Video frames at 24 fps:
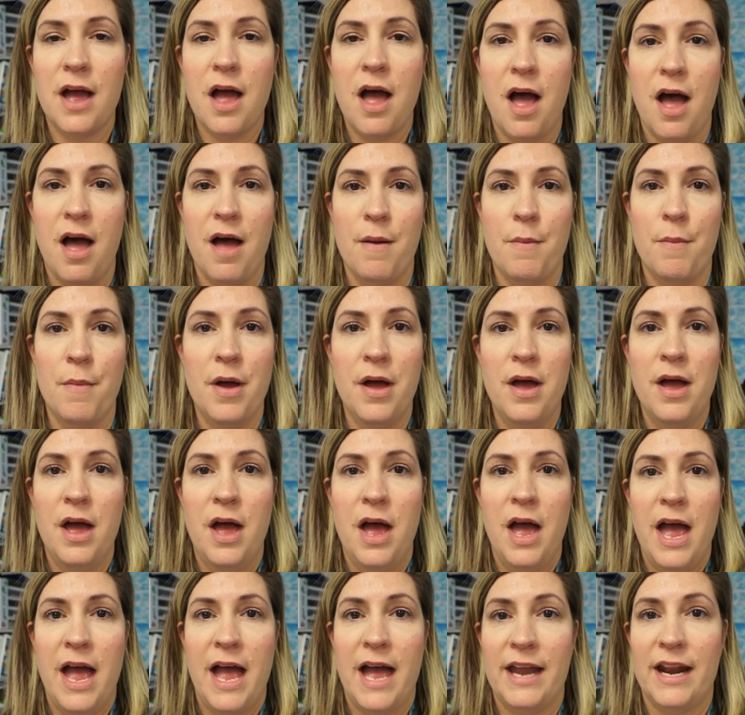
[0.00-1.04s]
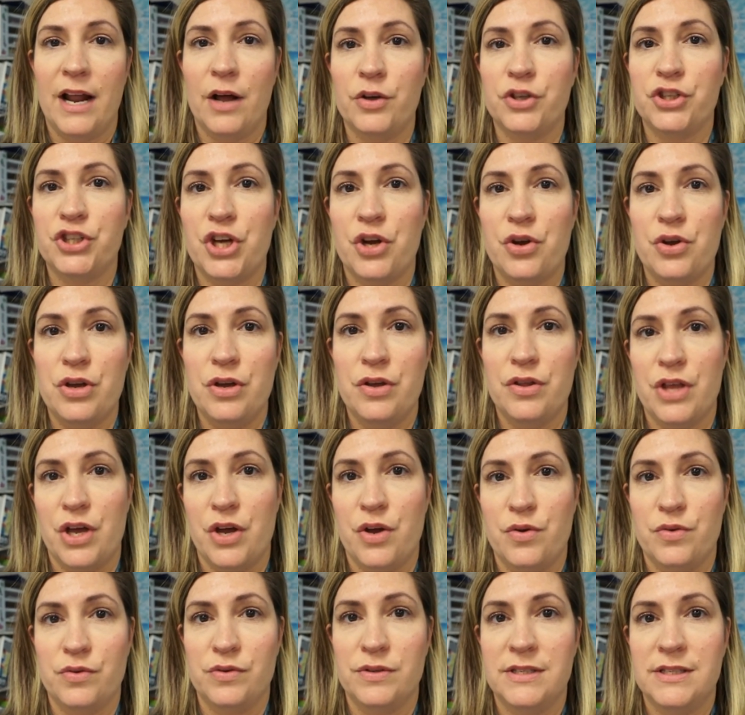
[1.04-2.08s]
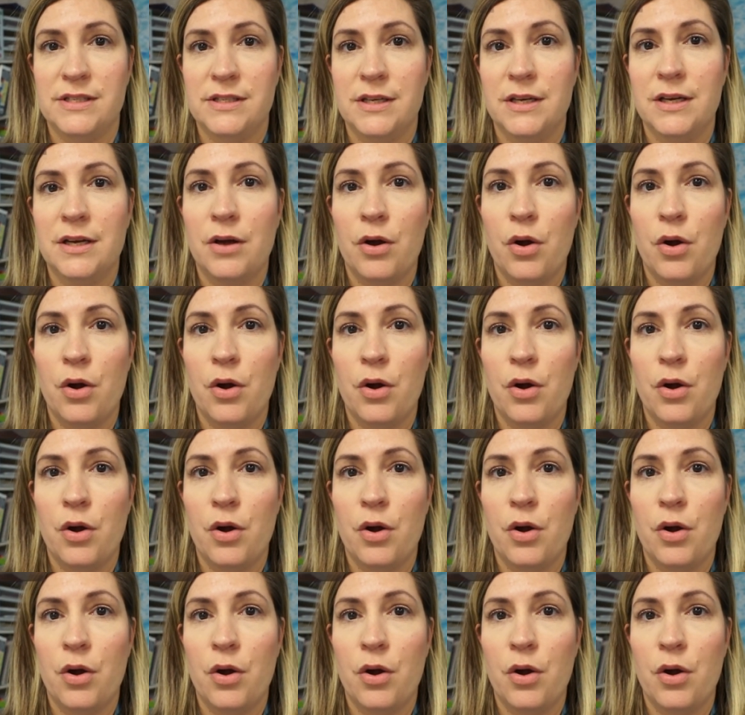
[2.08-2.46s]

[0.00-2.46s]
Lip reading: and I'll show you those